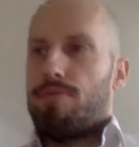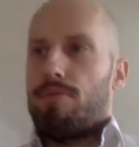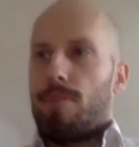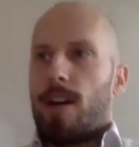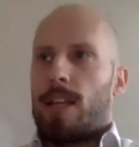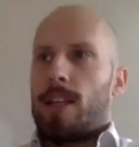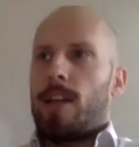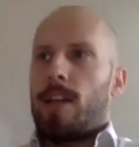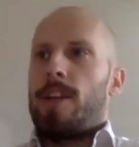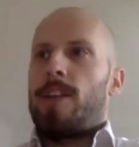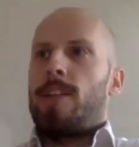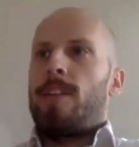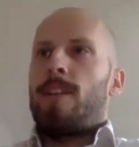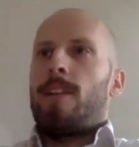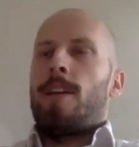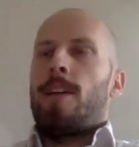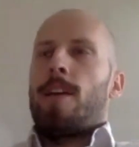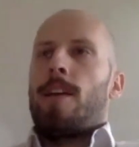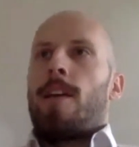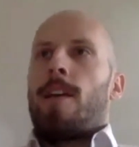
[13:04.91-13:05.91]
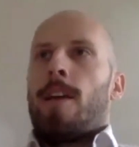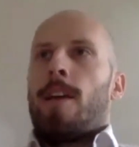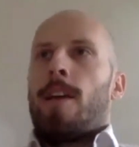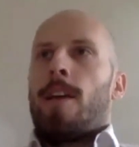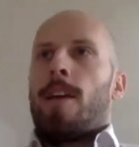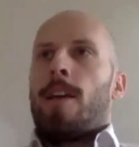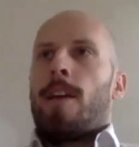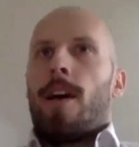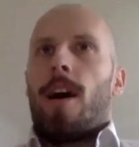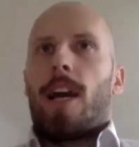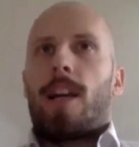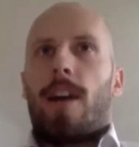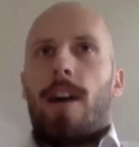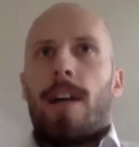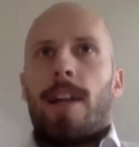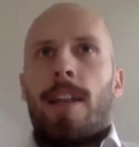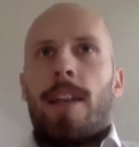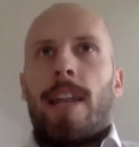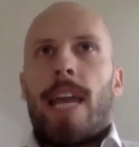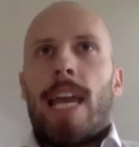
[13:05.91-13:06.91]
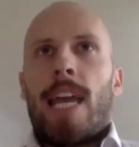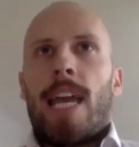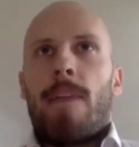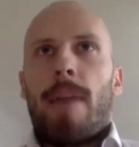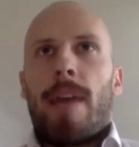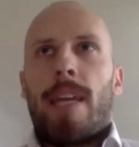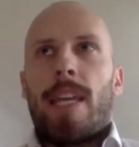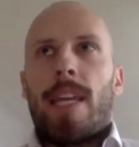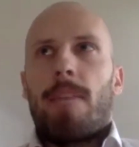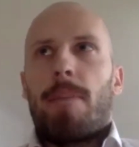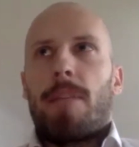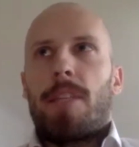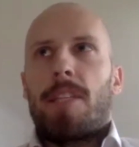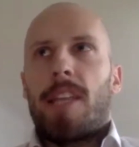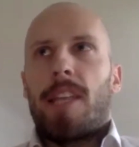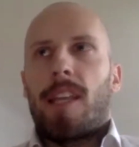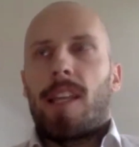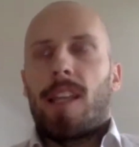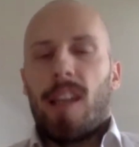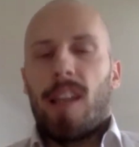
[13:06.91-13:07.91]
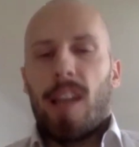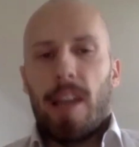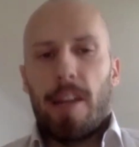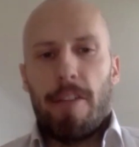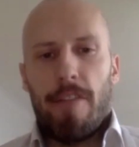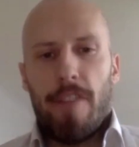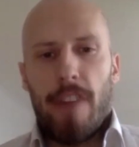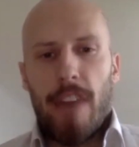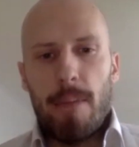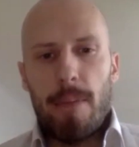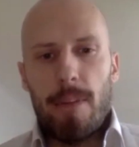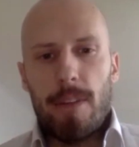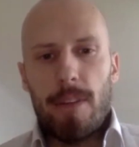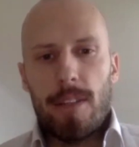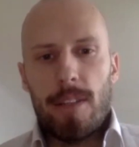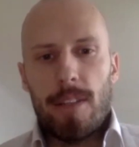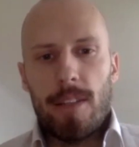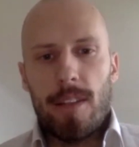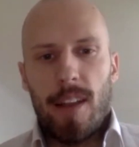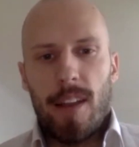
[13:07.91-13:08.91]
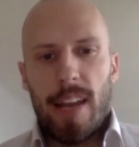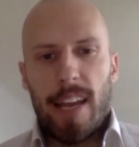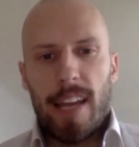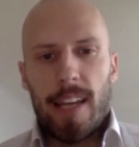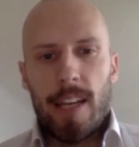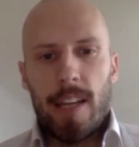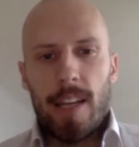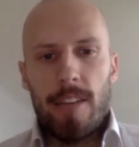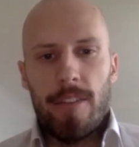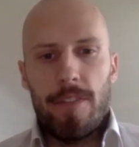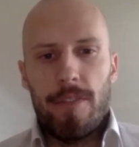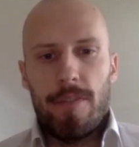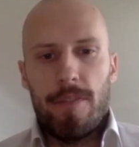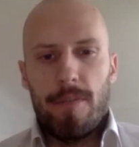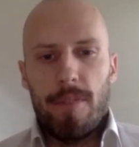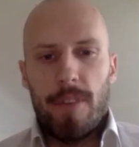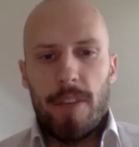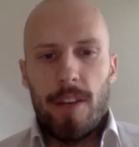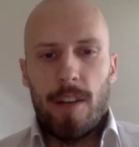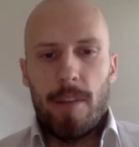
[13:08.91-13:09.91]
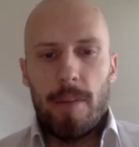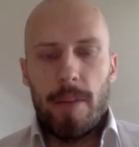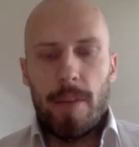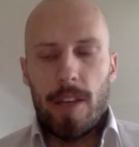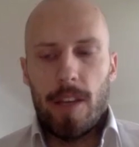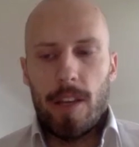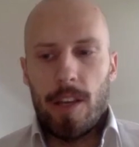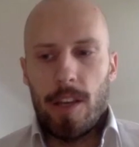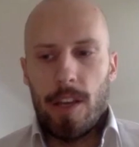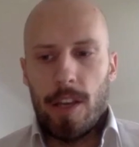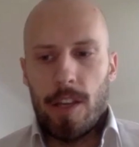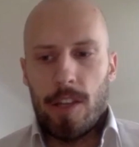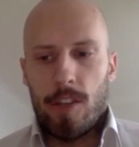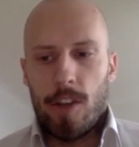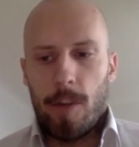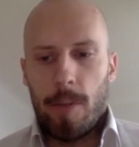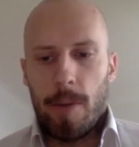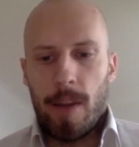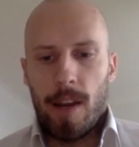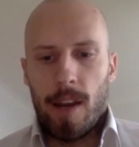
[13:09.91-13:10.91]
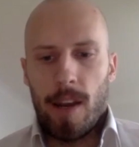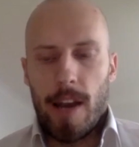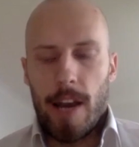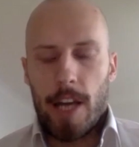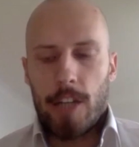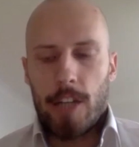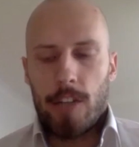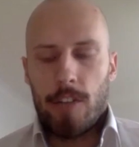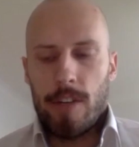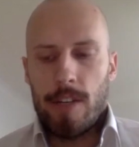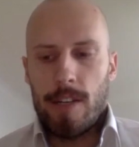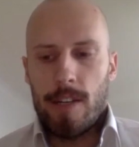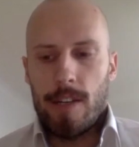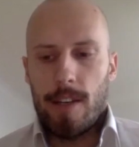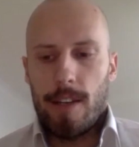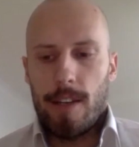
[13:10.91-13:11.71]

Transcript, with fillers: I don't, I can't name any particular like famous like kind of you know what I mean your, your top end luxury